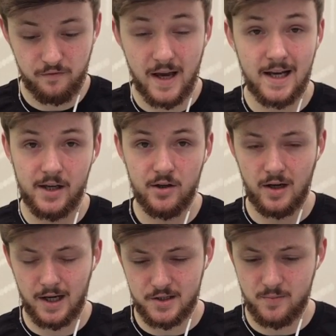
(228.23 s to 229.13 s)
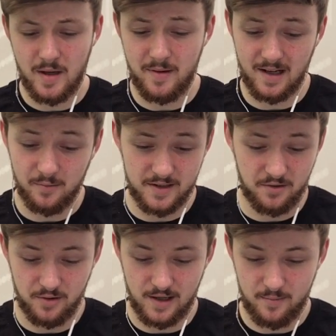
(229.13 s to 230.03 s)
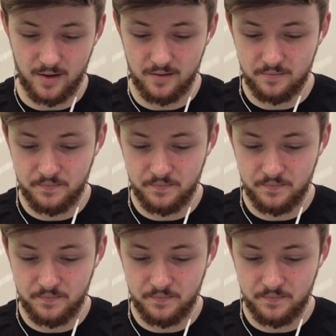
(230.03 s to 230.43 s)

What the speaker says: Fairly early, actually. Maybe a little bit too early, but